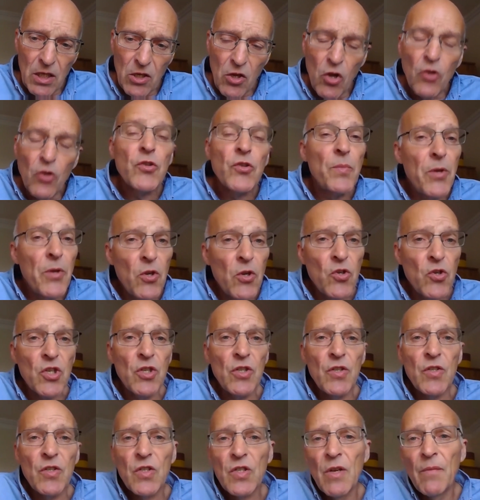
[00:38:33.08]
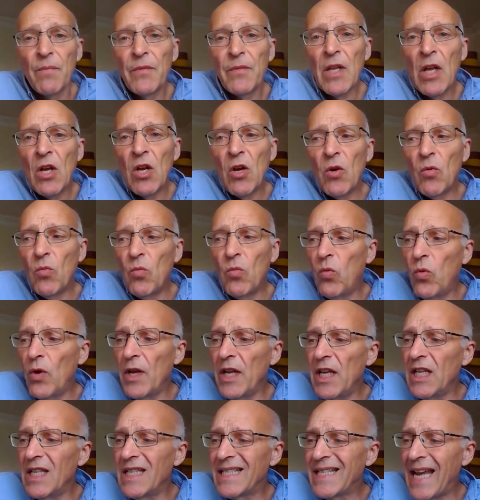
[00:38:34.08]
contributions, we